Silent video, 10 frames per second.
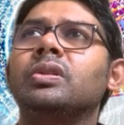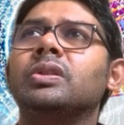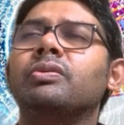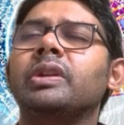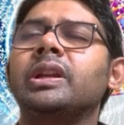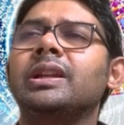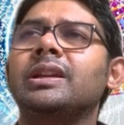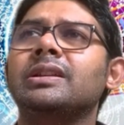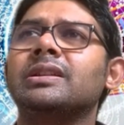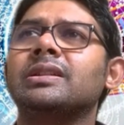
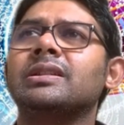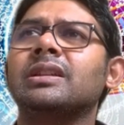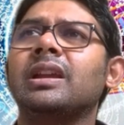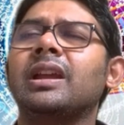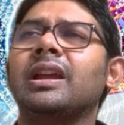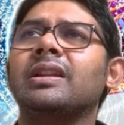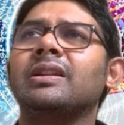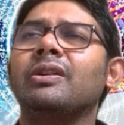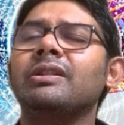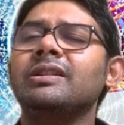greenish, and
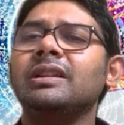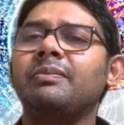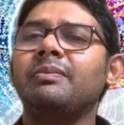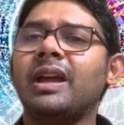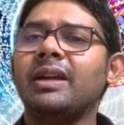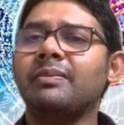honestly black.